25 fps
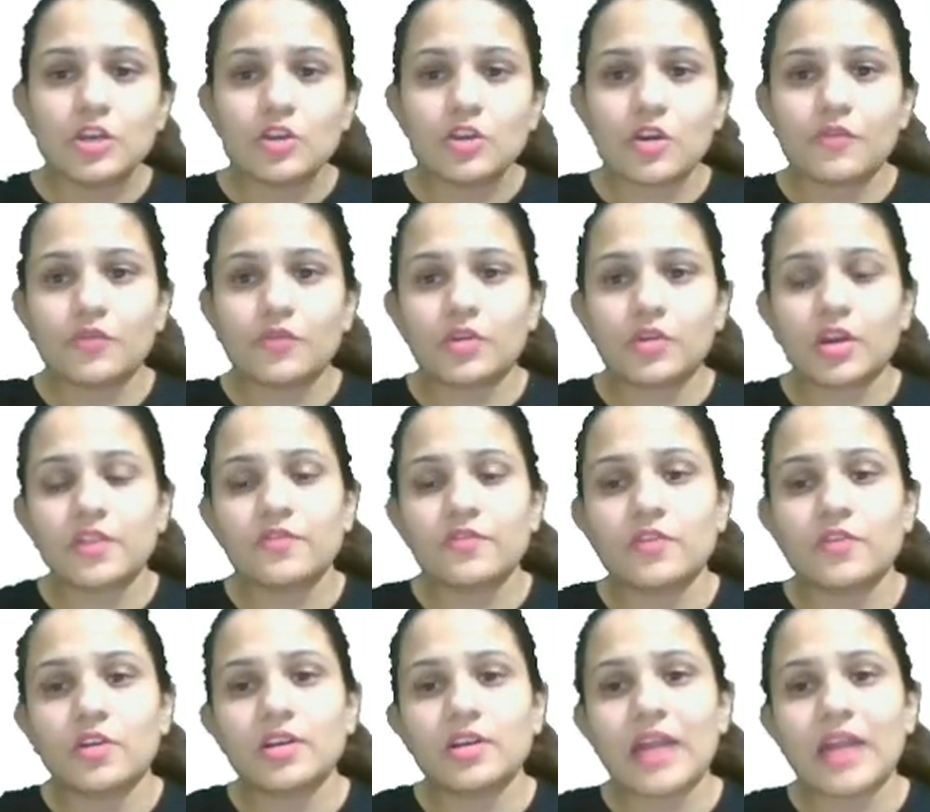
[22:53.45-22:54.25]
You have to
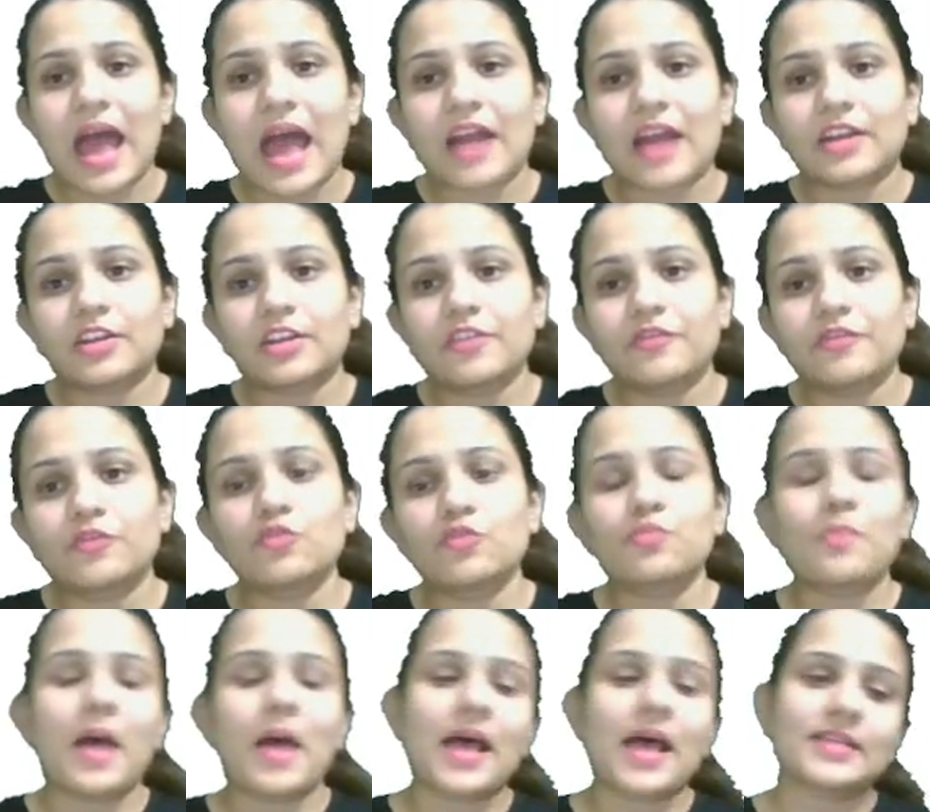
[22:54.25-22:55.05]
convert active to
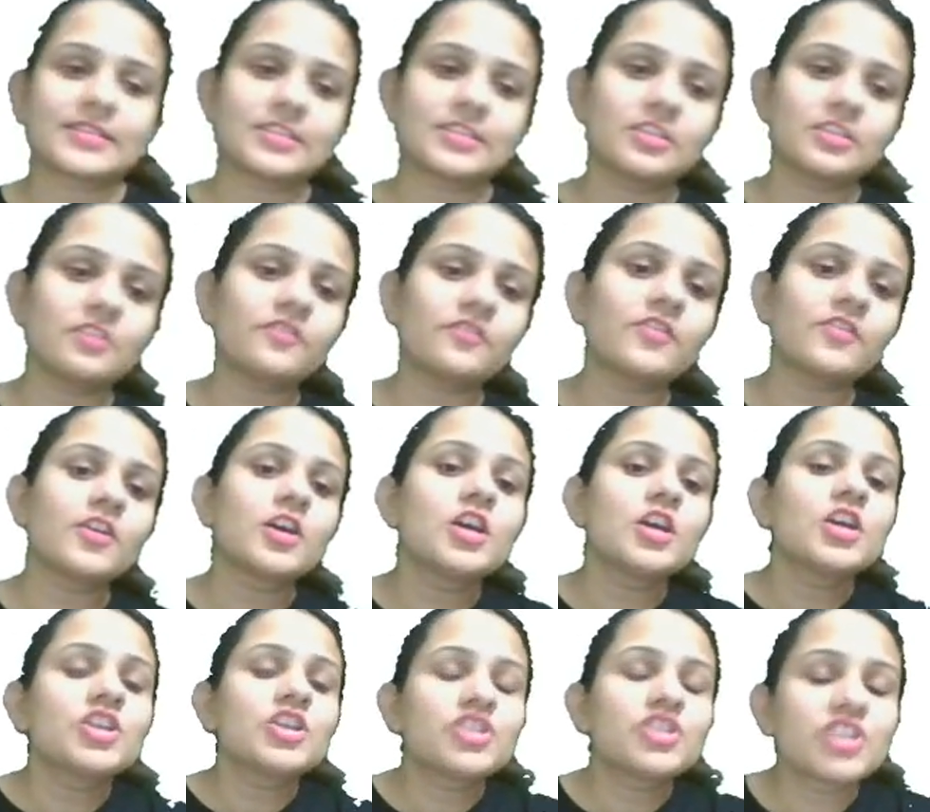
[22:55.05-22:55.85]
passive.
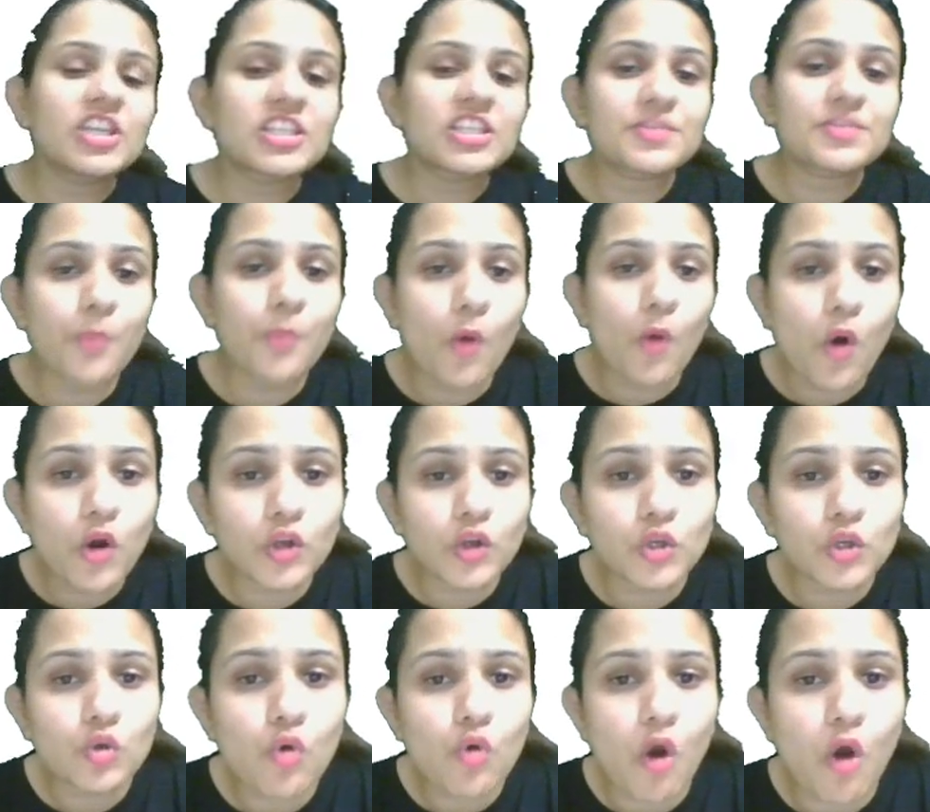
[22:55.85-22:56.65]
She
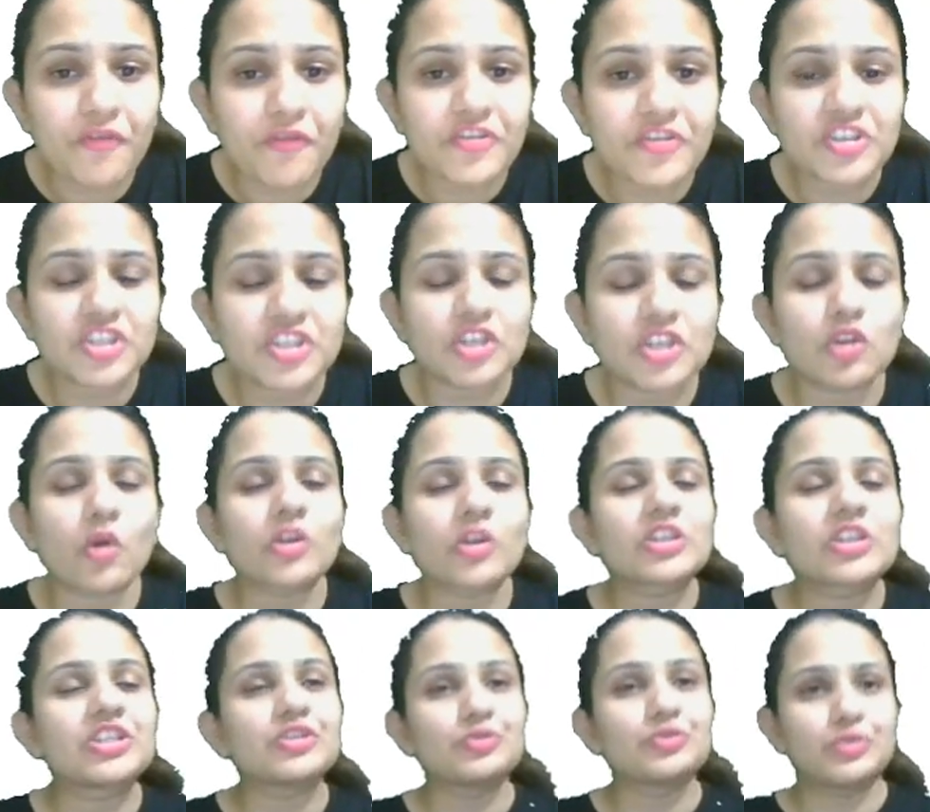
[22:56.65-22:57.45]
spoke to official
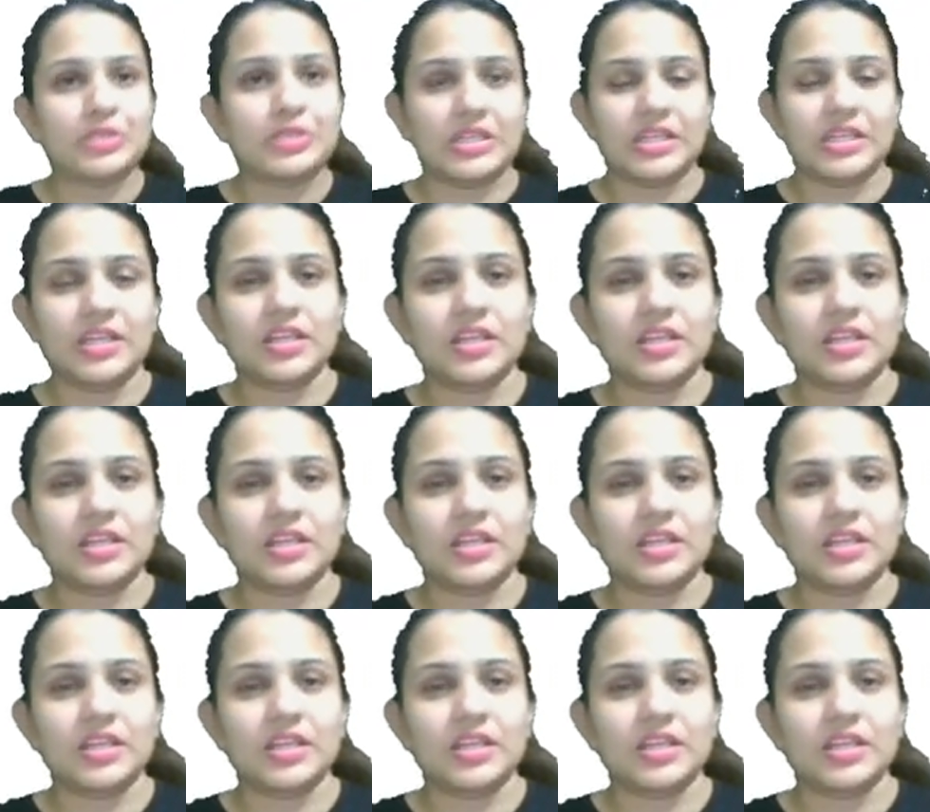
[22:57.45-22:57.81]
on duty.